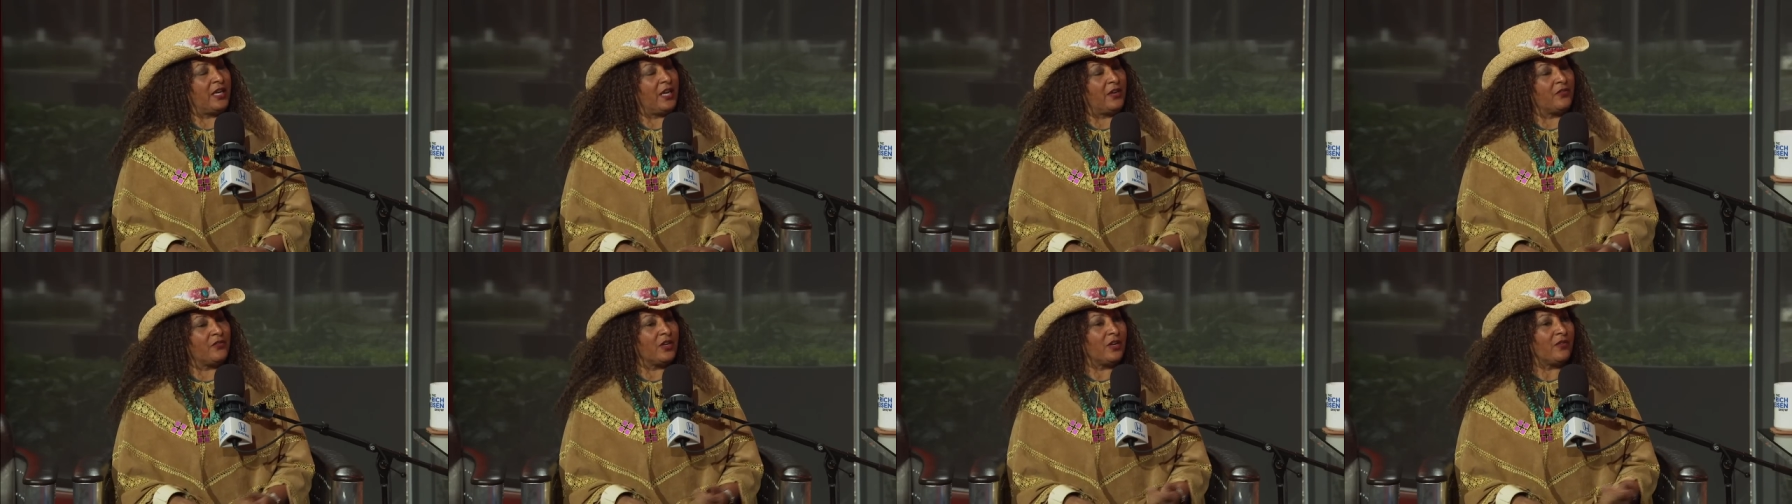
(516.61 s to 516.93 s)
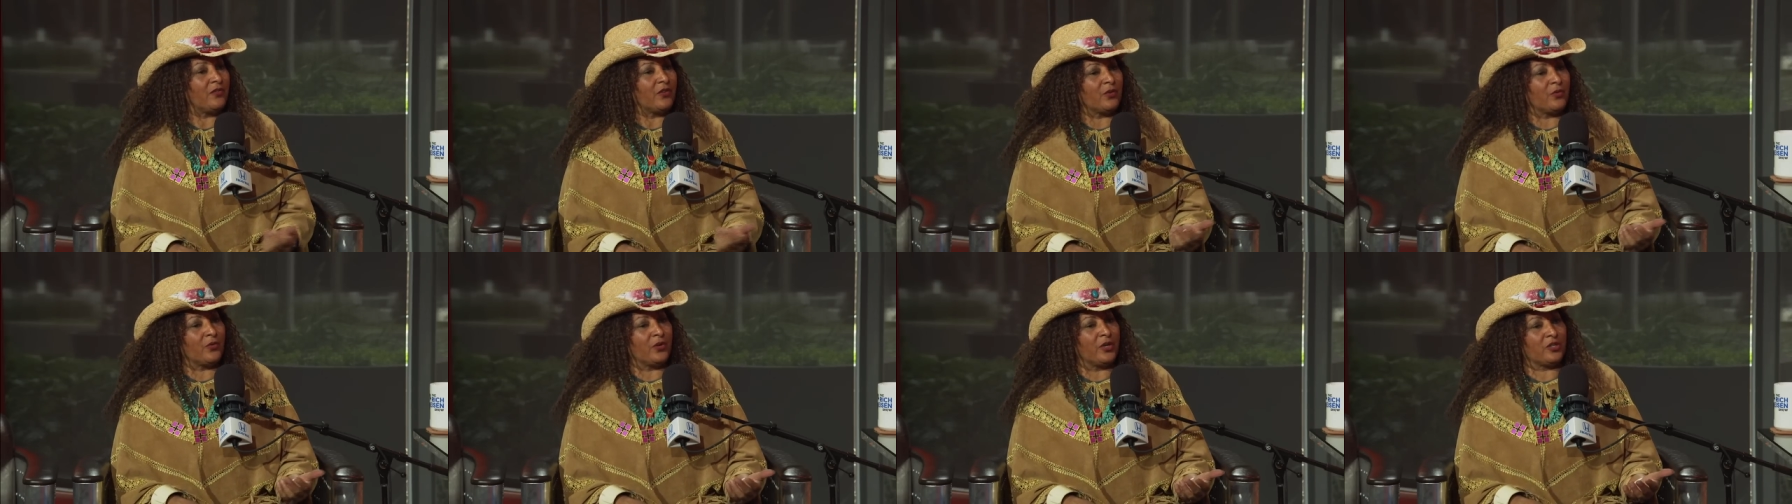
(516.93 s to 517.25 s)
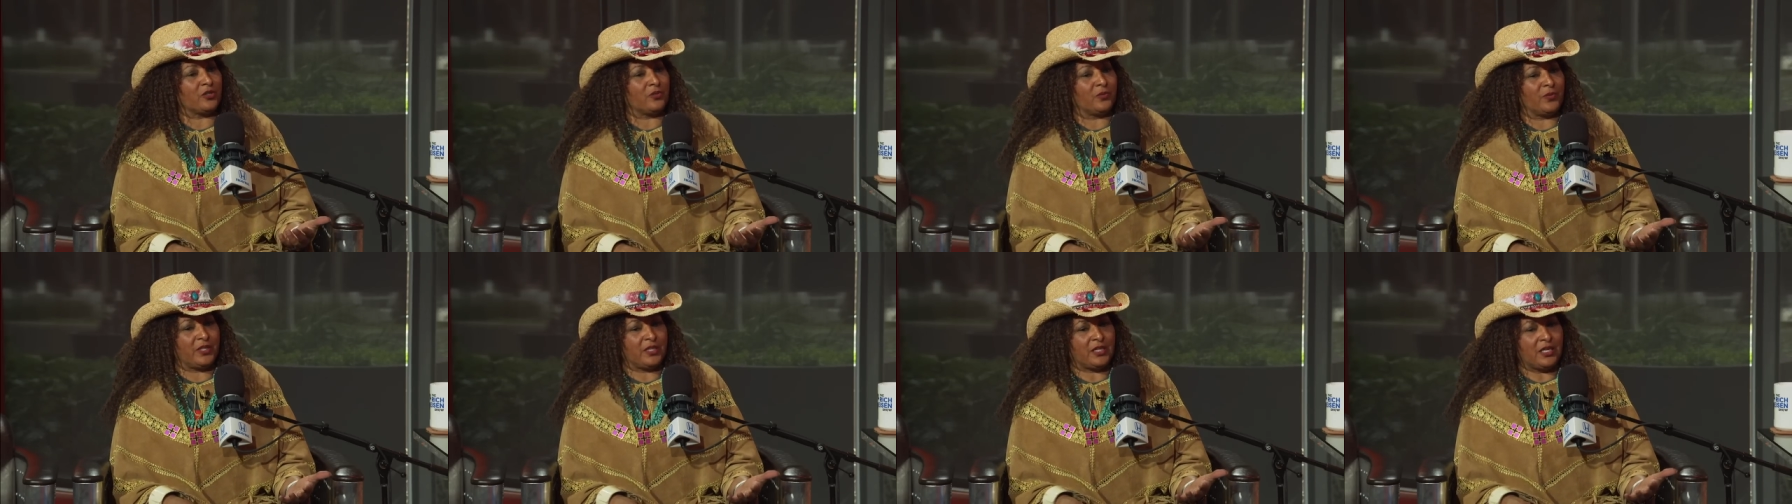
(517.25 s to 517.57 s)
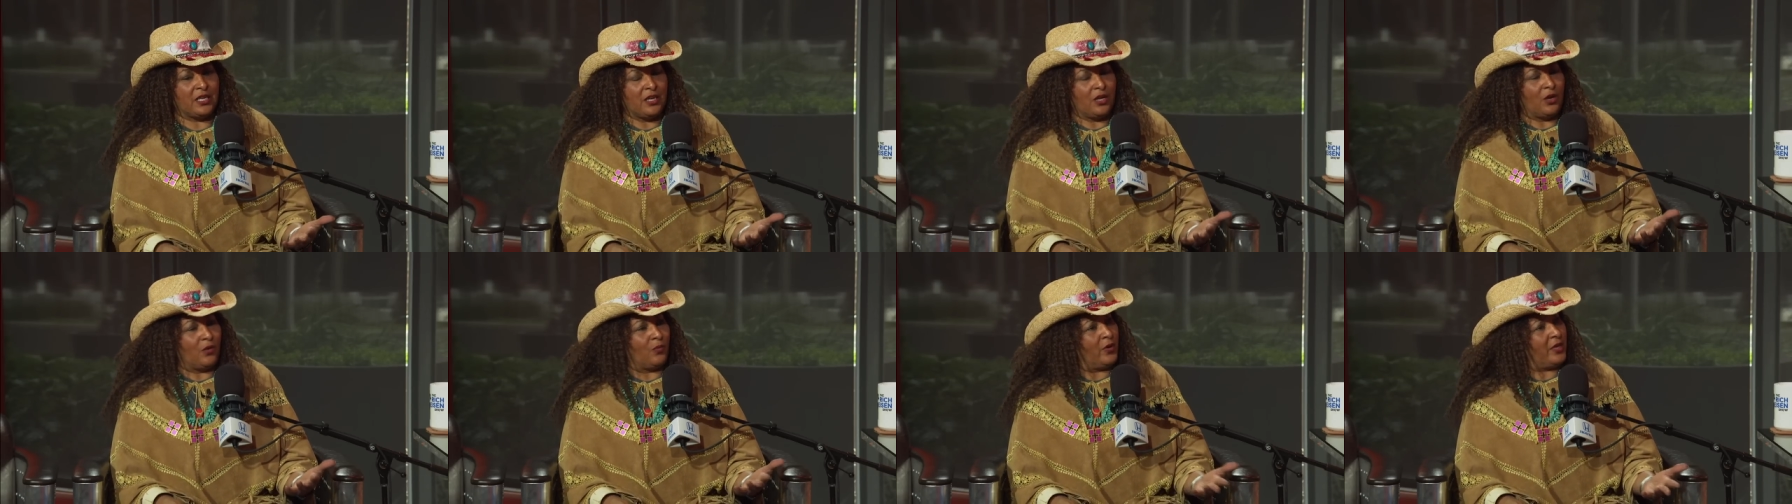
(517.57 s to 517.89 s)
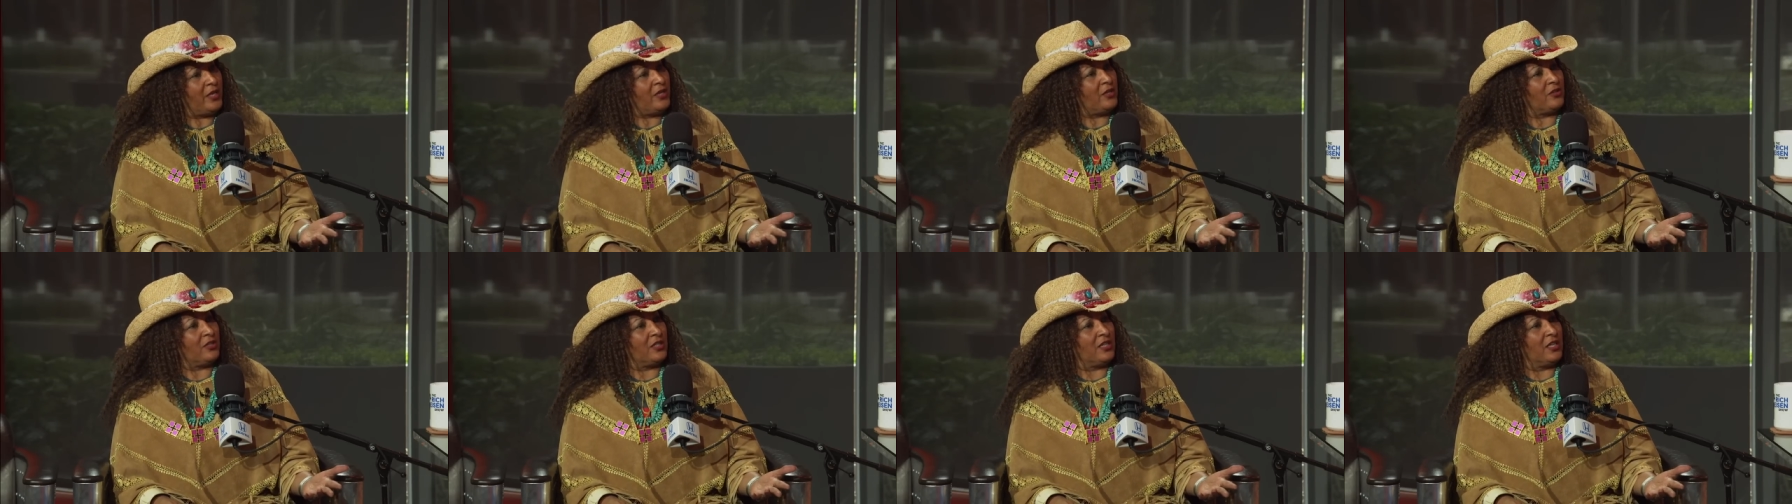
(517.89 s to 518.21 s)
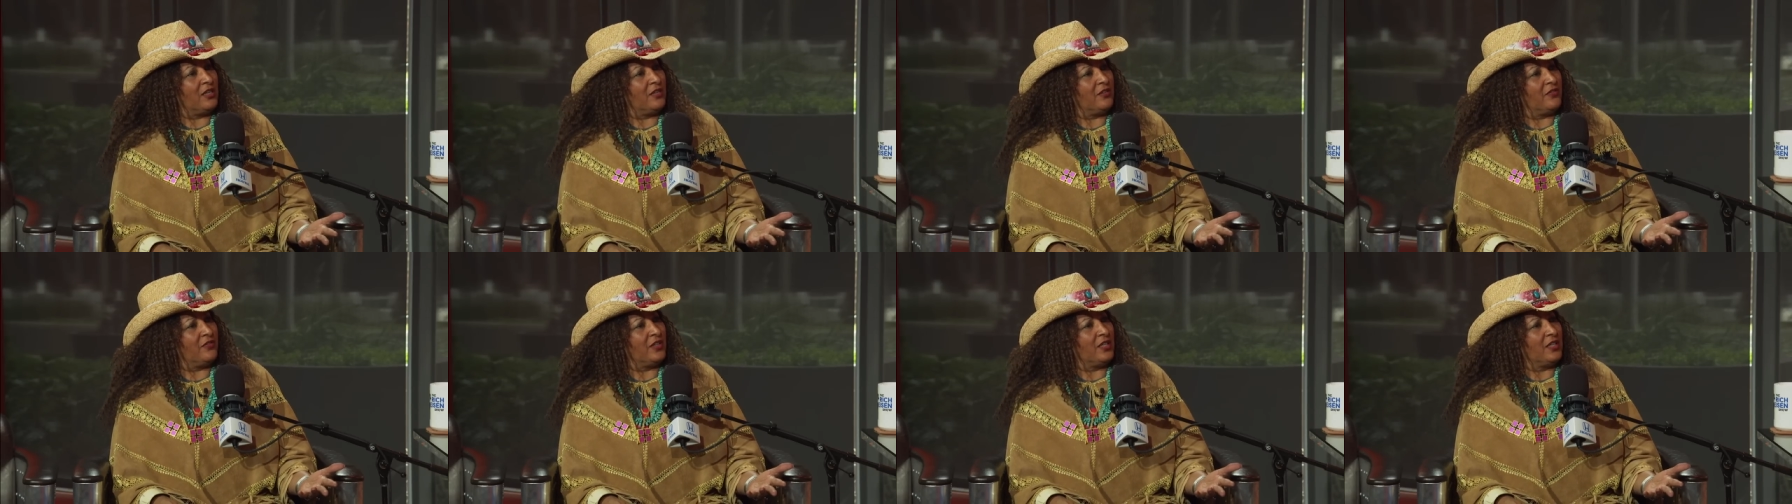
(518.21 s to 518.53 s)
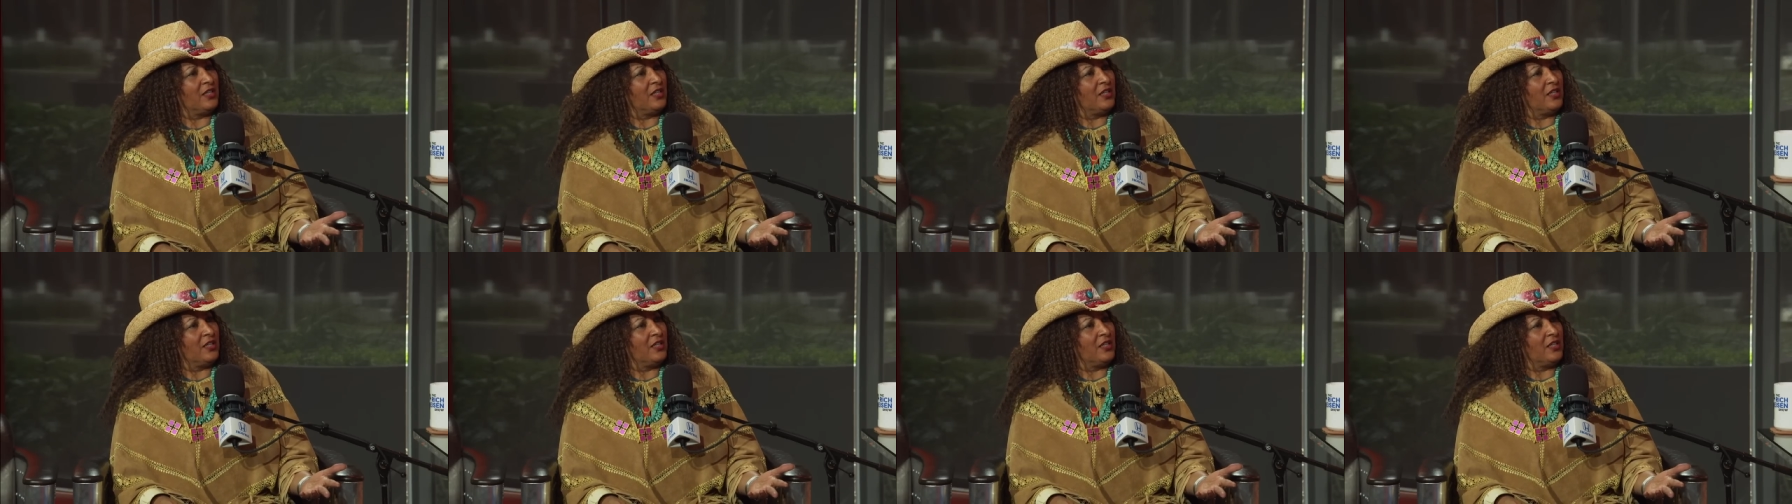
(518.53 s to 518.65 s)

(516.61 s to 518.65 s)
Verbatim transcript: Have you ever worked with Wonderlove?